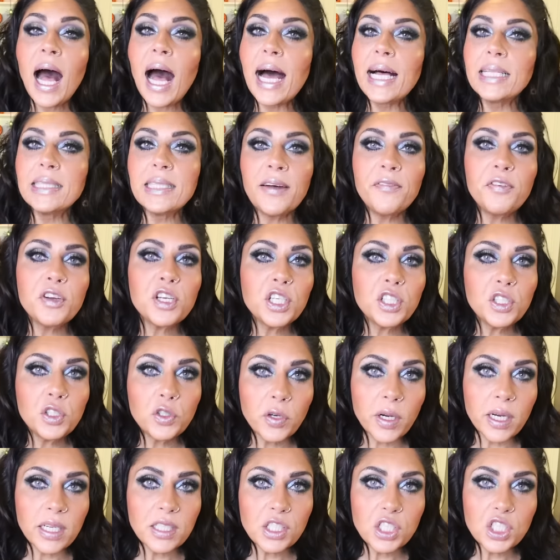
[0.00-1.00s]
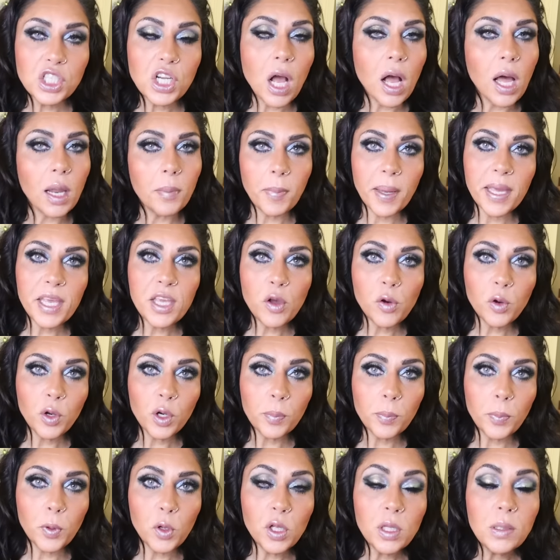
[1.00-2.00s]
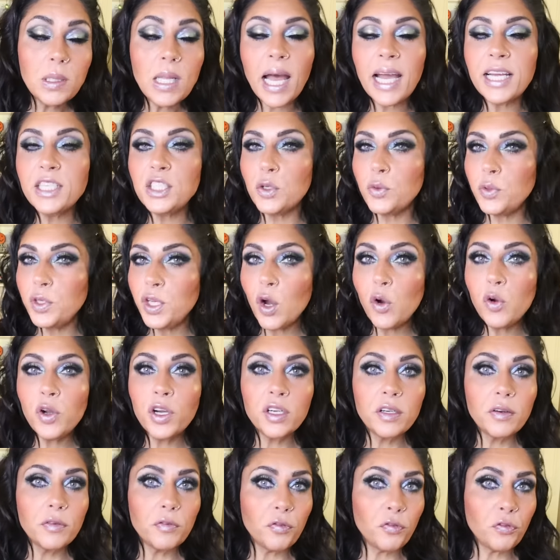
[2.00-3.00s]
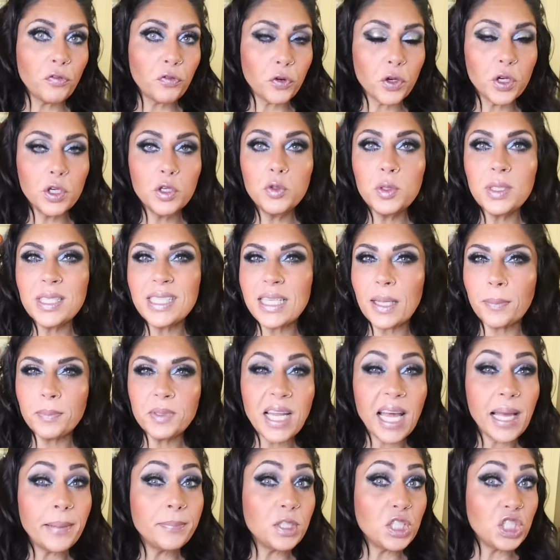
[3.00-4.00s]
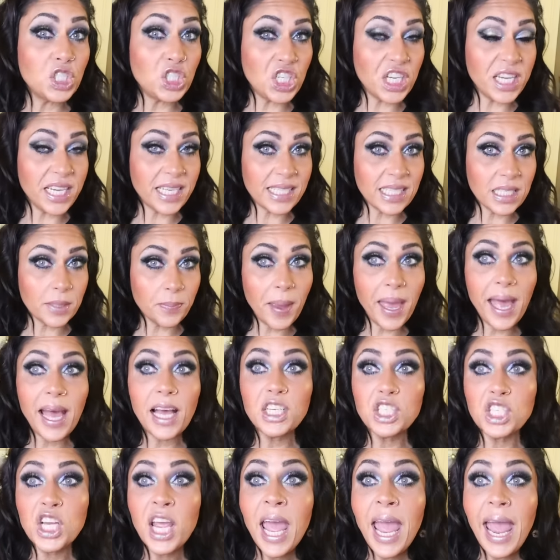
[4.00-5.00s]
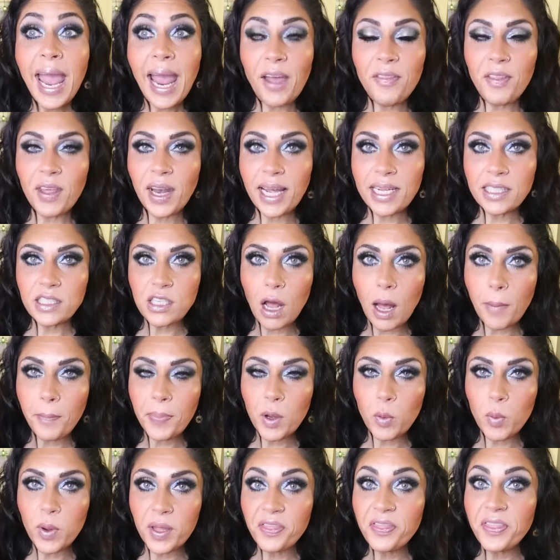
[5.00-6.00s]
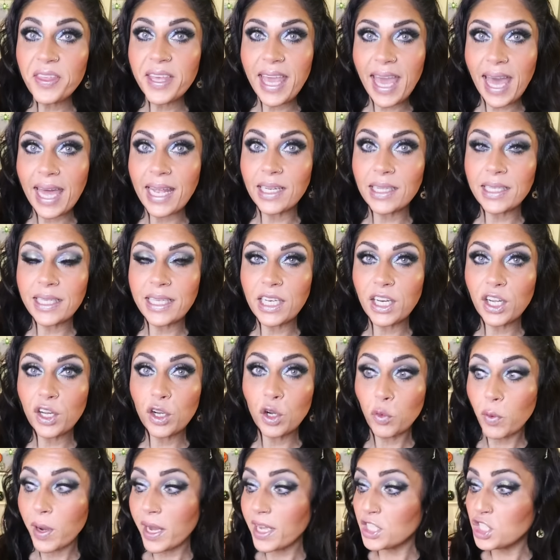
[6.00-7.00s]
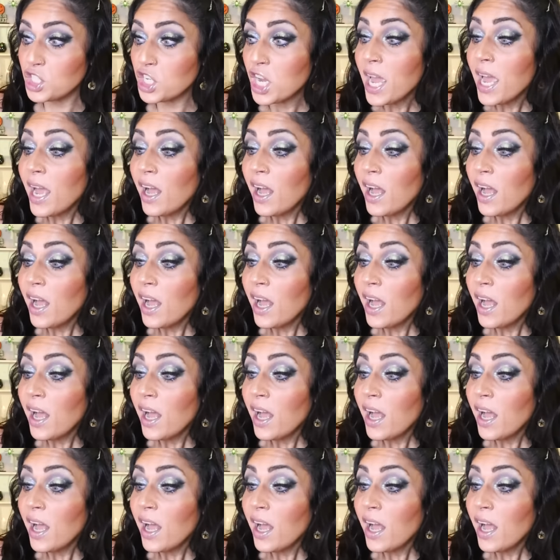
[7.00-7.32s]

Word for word: I love a good crunch on my yogurt bowl. I do yogurt, fruit, sometimes chia smash, and then I top it with the Catalina Crunch.